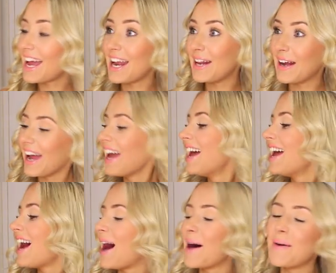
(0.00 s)
Anyway,
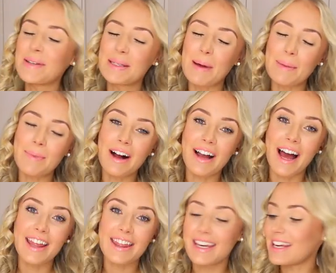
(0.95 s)
this is by Marc
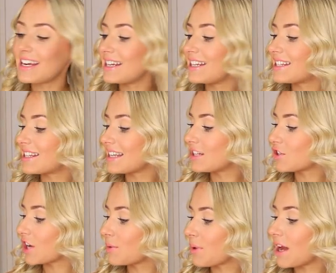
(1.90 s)
Anthony, is the
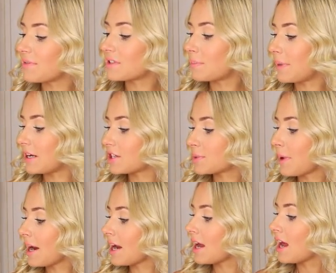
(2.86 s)
Dream Waves Beach
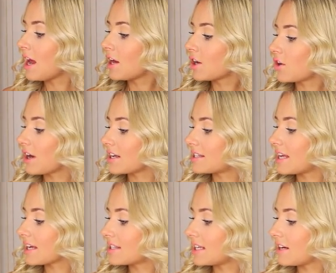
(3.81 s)
Spray. Create
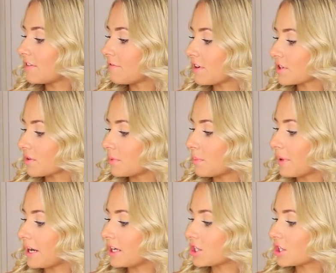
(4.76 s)
sexy, fresh from the
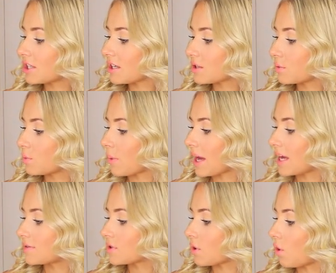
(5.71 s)
beach, tousled
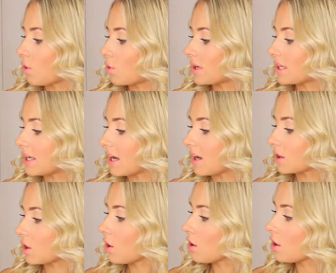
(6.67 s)
waves all year
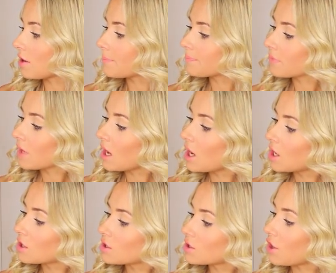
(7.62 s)
long.
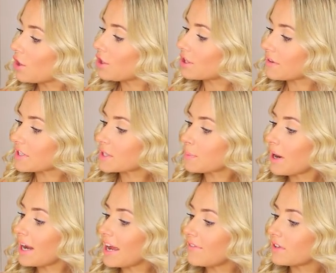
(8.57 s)
So you have to
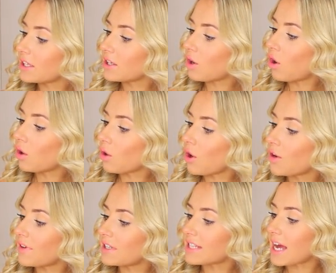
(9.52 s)
spray evenly all
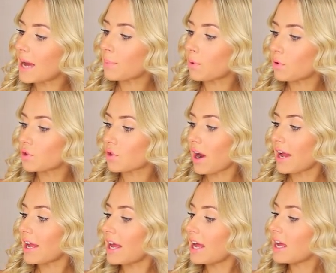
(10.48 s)
over damp or dry
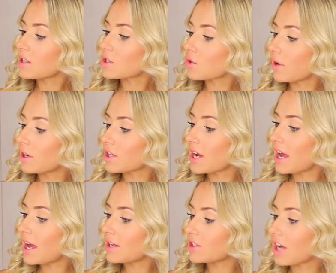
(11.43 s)
hair, scrunch
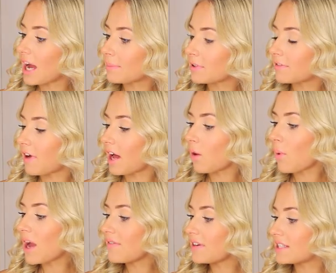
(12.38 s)
hair to amplify a
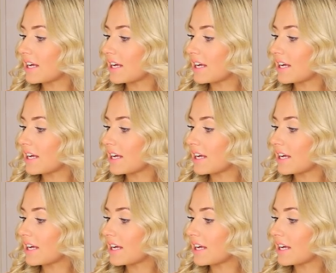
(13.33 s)
wavy